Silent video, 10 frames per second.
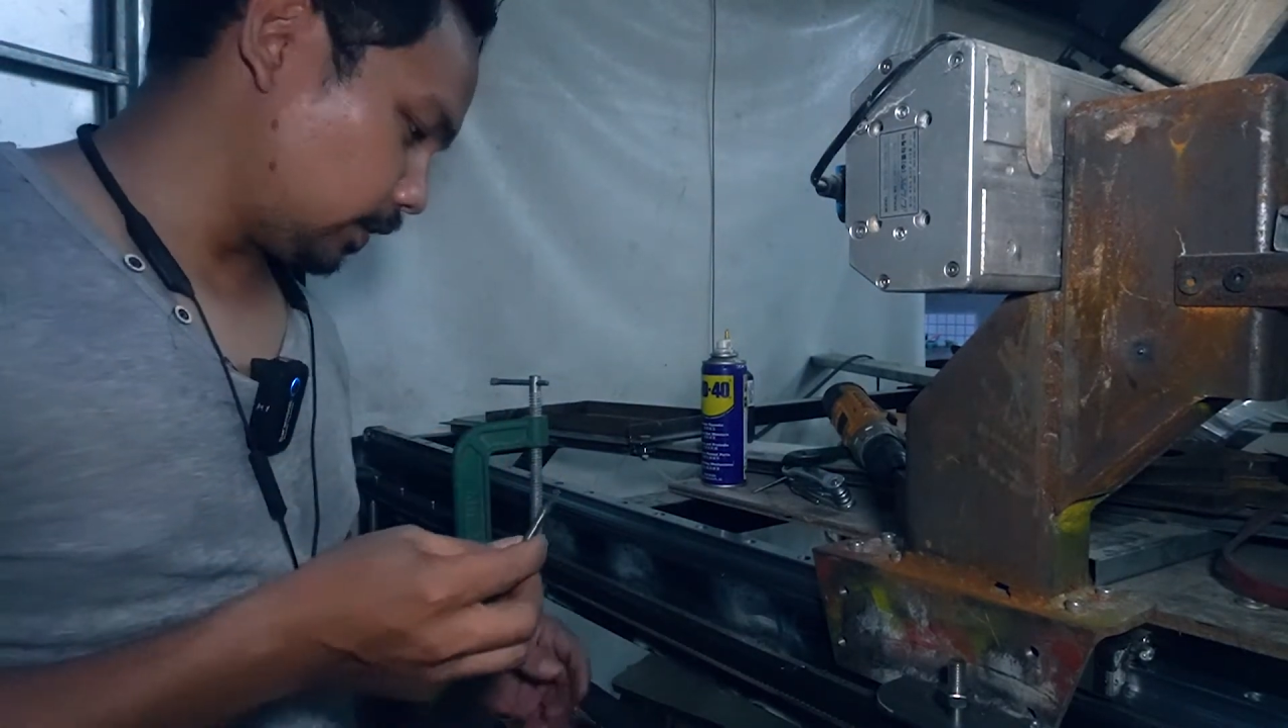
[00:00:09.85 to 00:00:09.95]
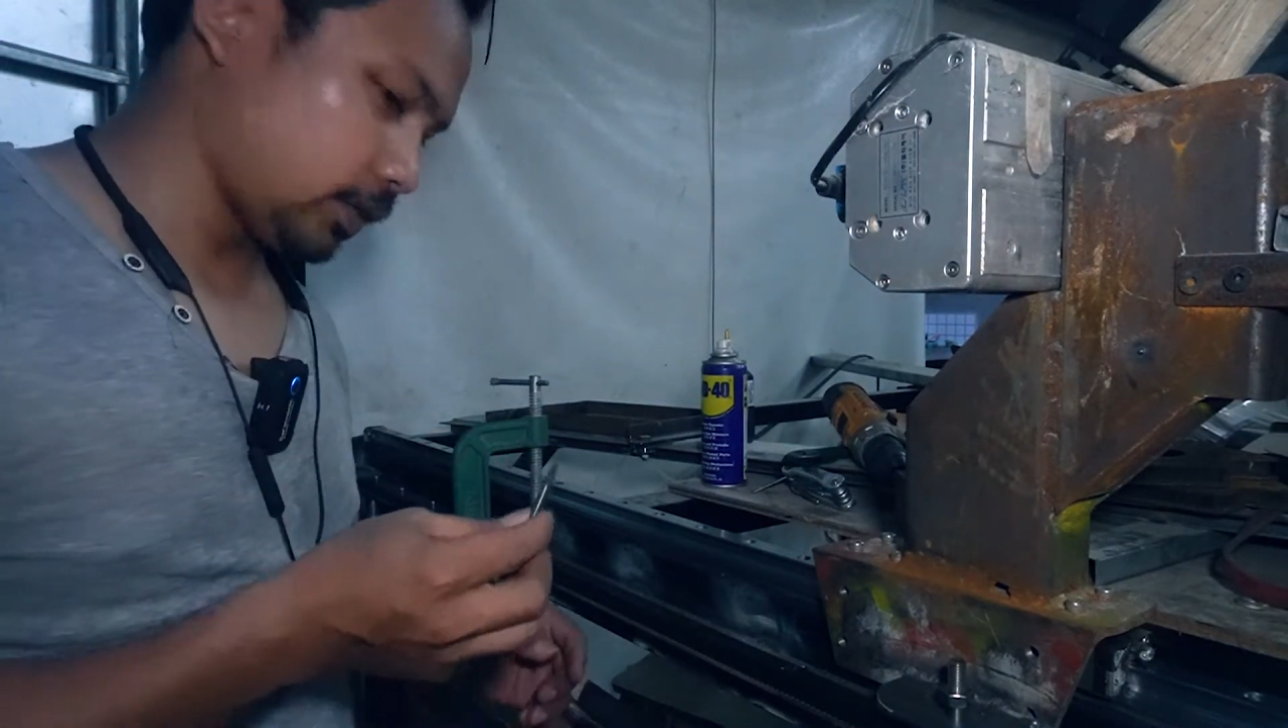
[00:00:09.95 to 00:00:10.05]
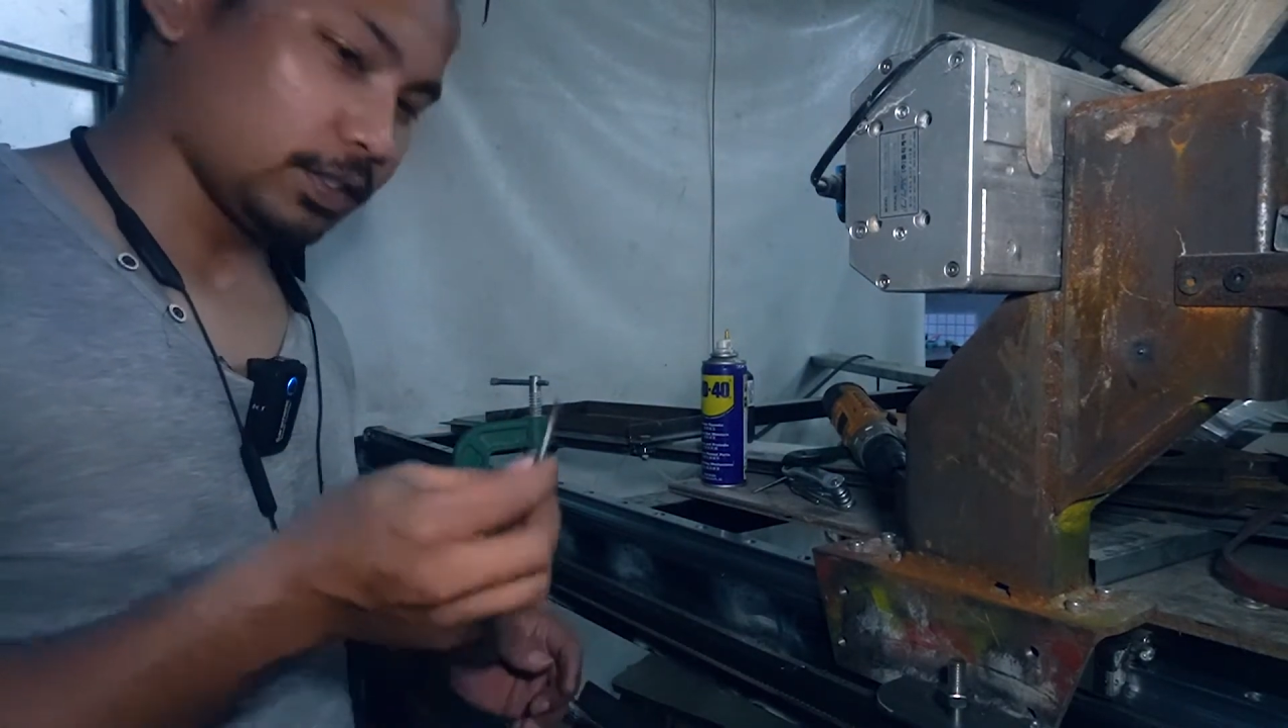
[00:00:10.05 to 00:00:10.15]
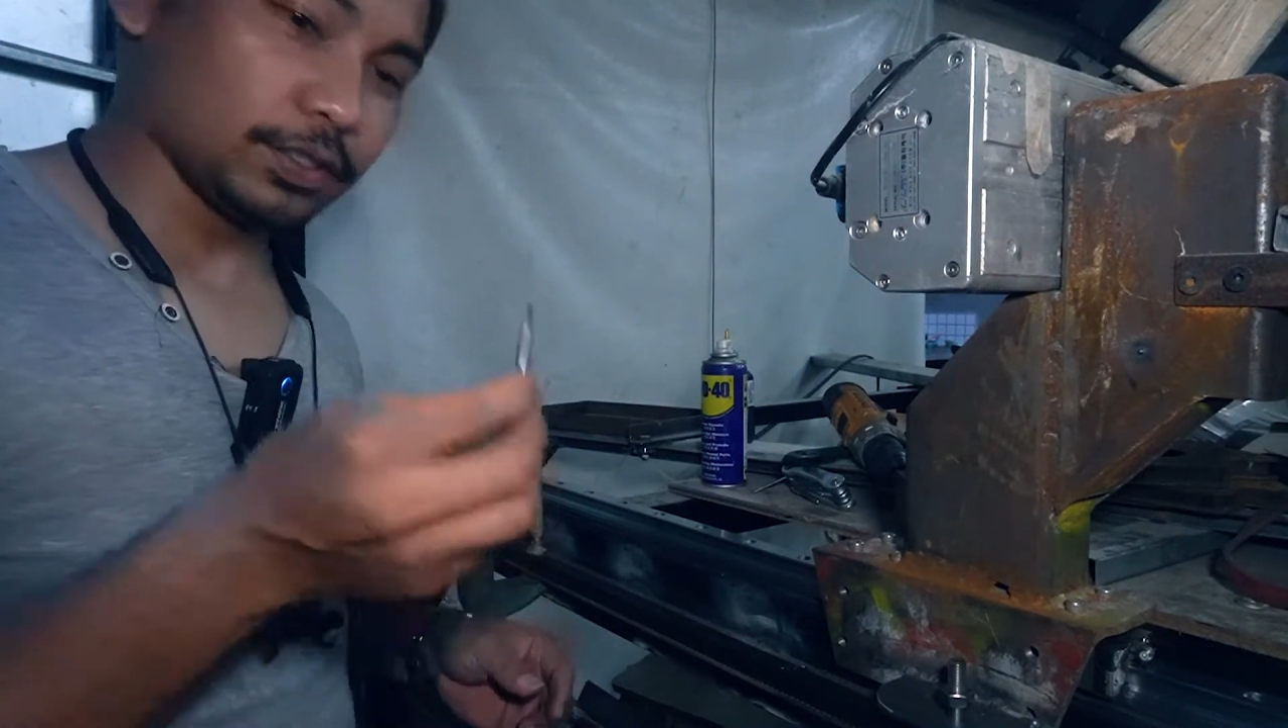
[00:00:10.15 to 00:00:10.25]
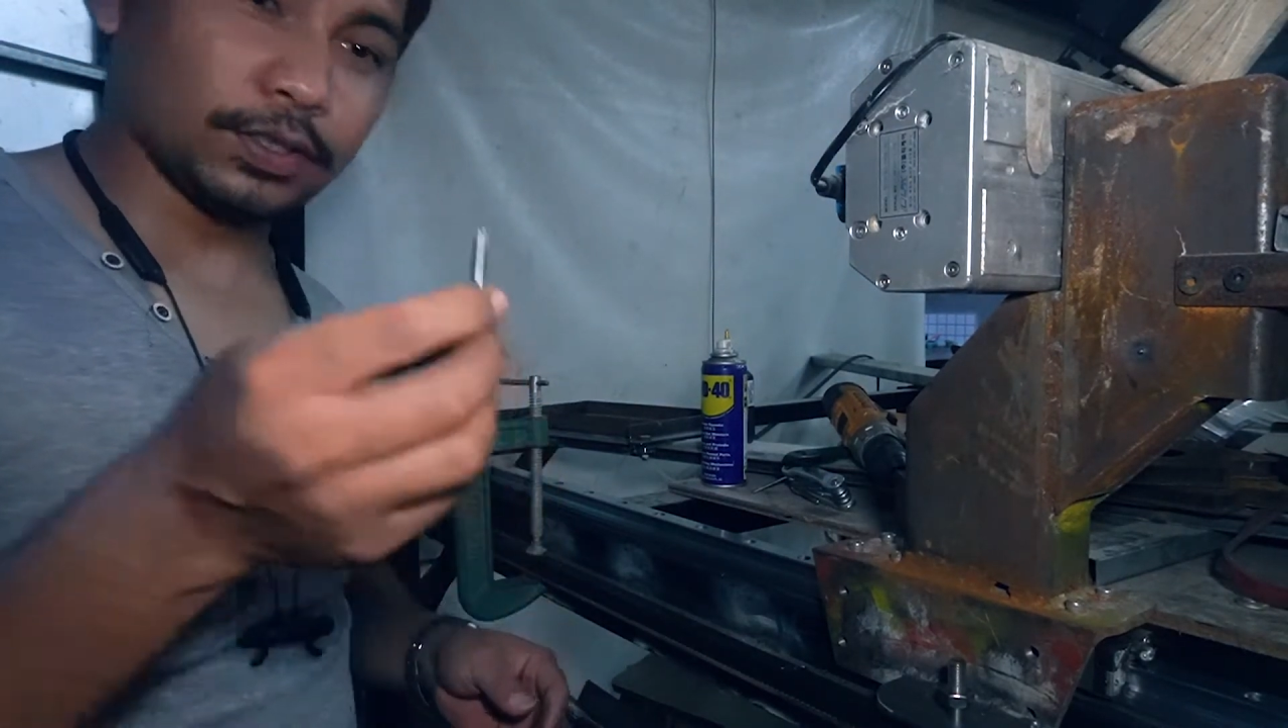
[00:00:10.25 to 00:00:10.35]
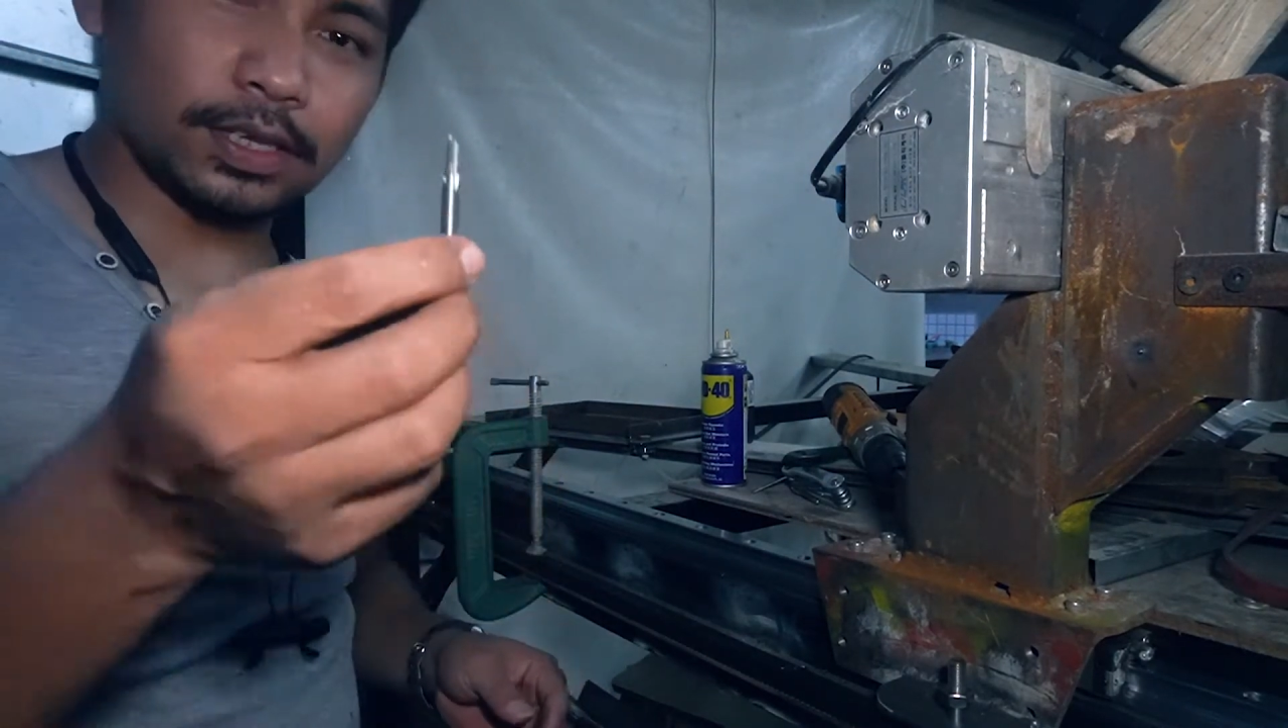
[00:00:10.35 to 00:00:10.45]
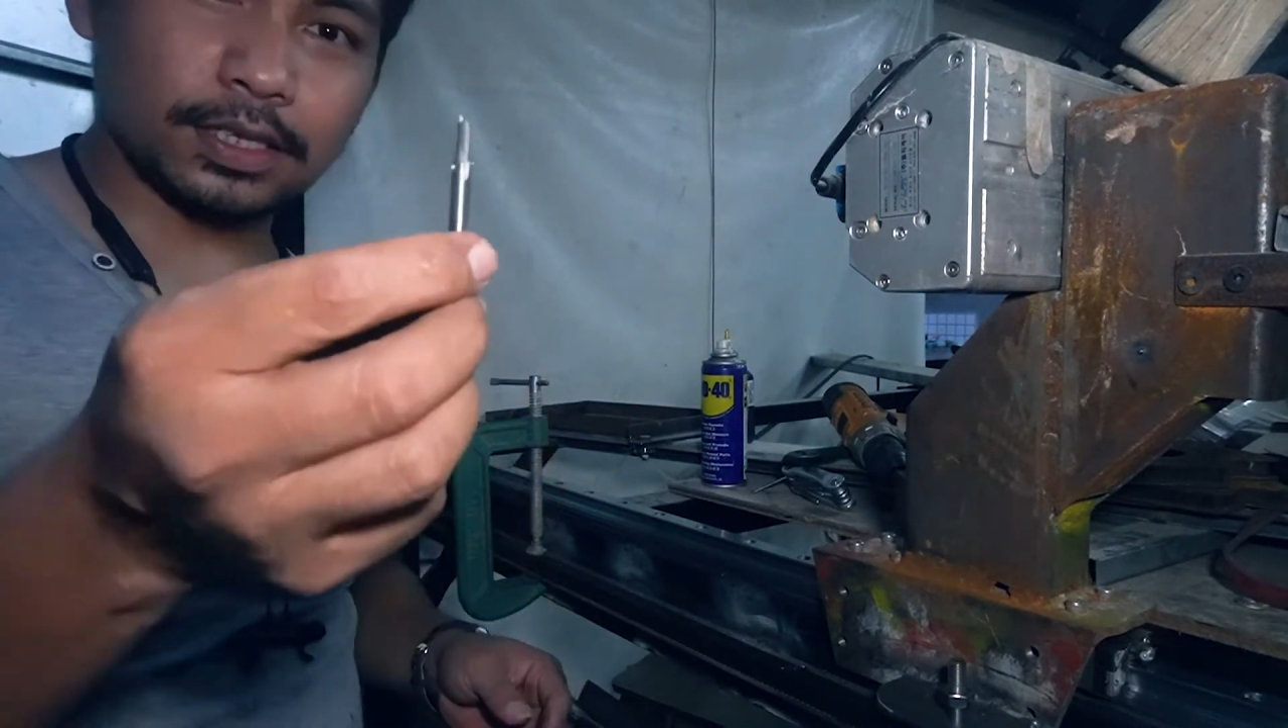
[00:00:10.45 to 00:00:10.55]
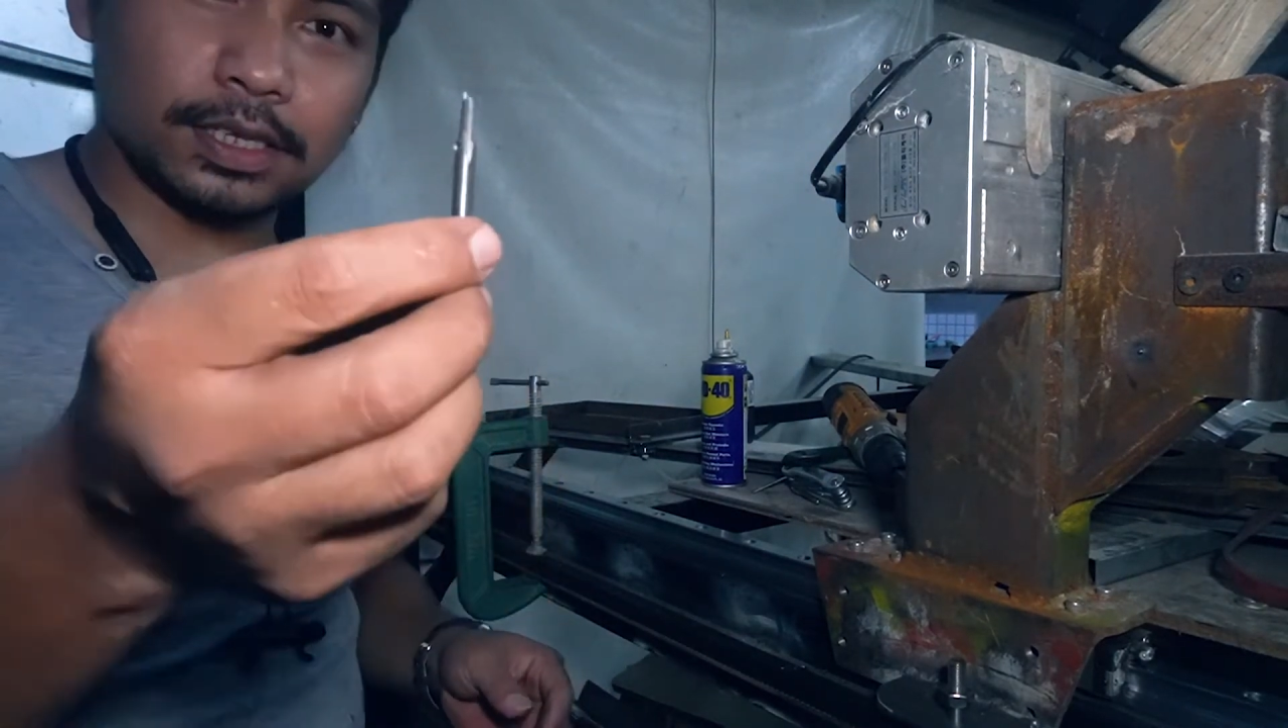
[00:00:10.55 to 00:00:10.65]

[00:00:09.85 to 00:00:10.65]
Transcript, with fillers: So as you can